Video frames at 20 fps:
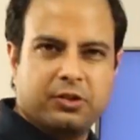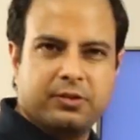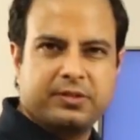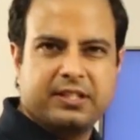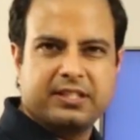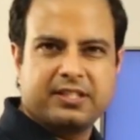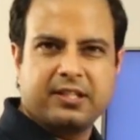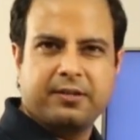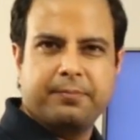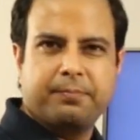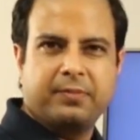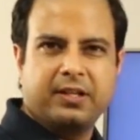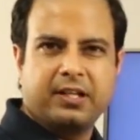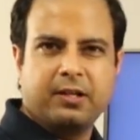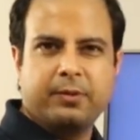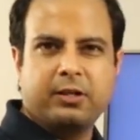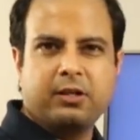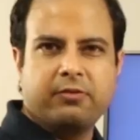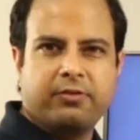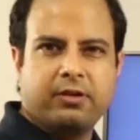just a
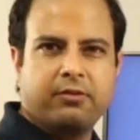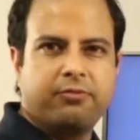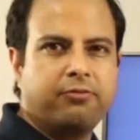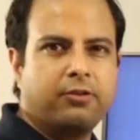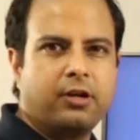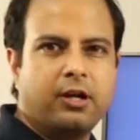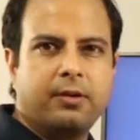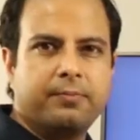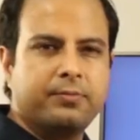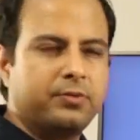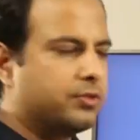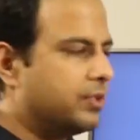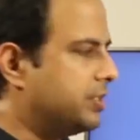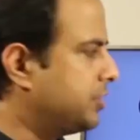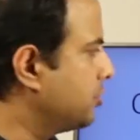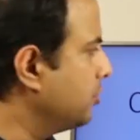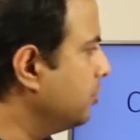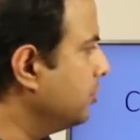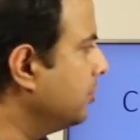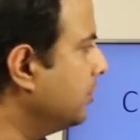little bit of a form so
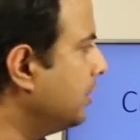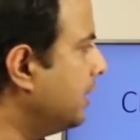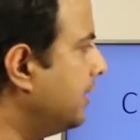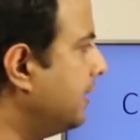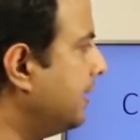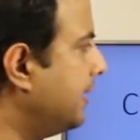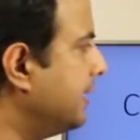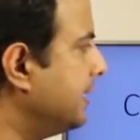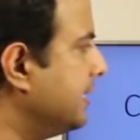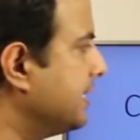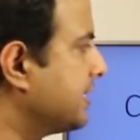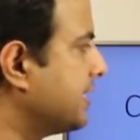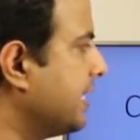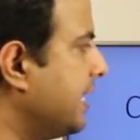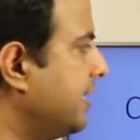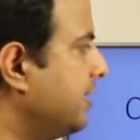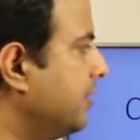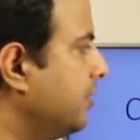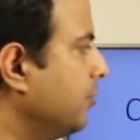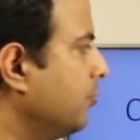as to
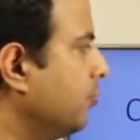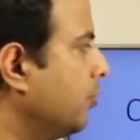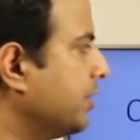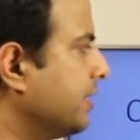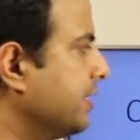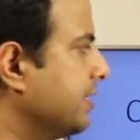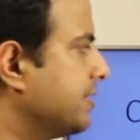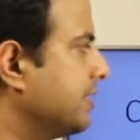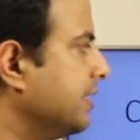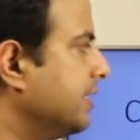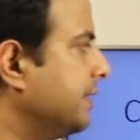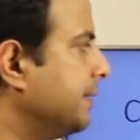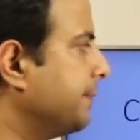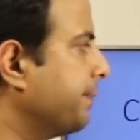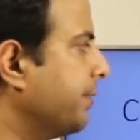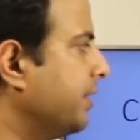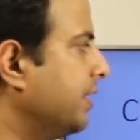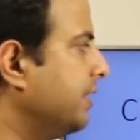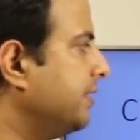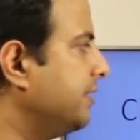understand what is the
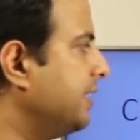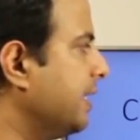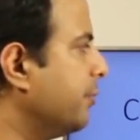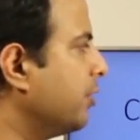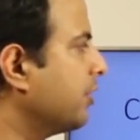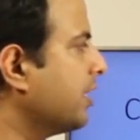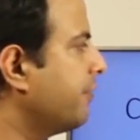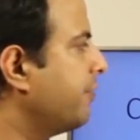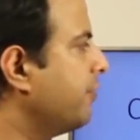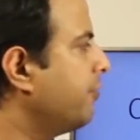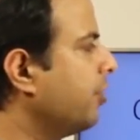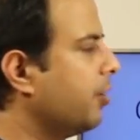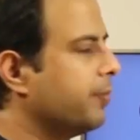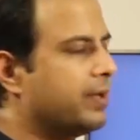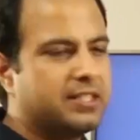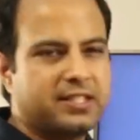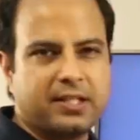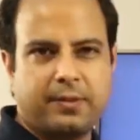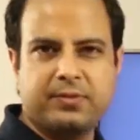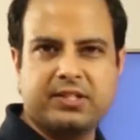demography form
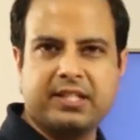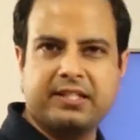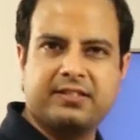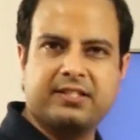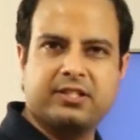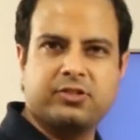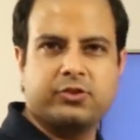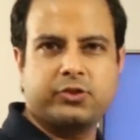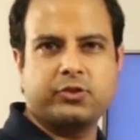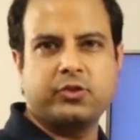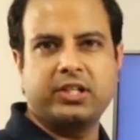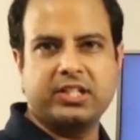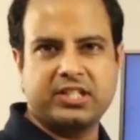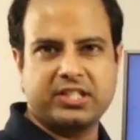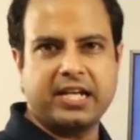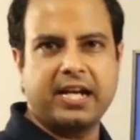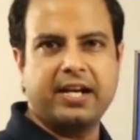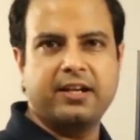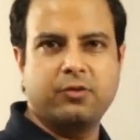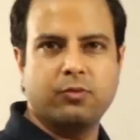in some senses, so as to
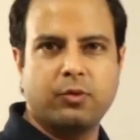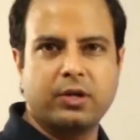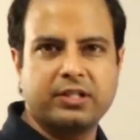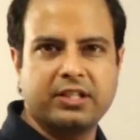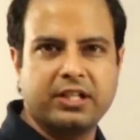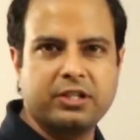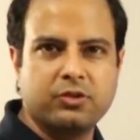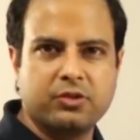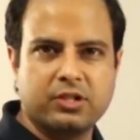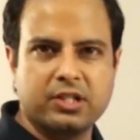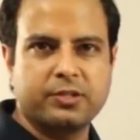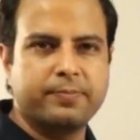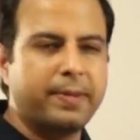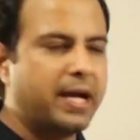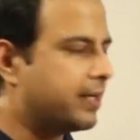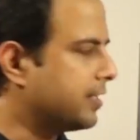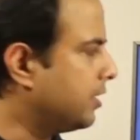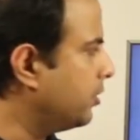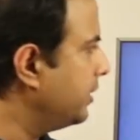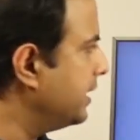understand what the user's
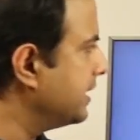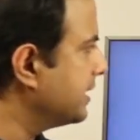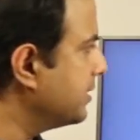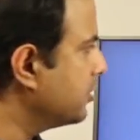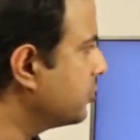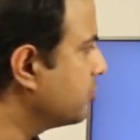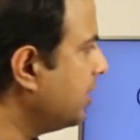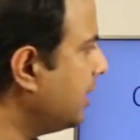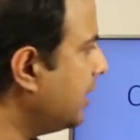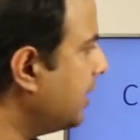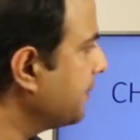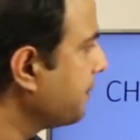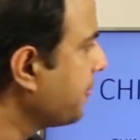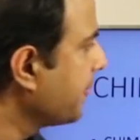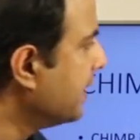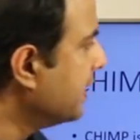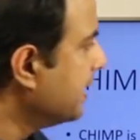background is and so on.